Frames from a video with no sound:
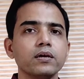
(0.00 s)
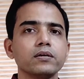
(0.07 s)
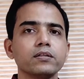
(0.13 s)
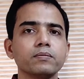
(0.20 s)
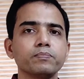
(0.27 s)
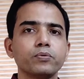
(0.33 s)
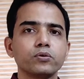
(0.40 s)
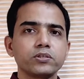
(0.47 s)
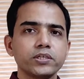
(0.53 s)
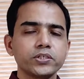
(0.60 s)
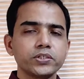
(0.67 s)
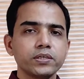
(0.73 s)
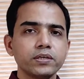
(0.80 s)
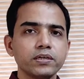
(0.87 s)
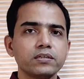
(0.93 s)
The
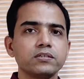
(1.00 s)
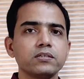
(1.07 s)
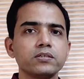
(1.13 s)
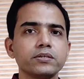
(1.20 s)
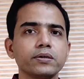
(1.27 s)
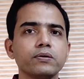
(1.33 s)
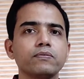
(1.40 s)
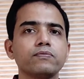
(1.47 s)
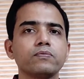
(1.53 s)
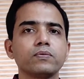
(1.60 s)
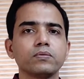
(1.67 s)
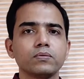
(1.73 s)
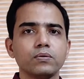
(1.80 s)
procession consisted of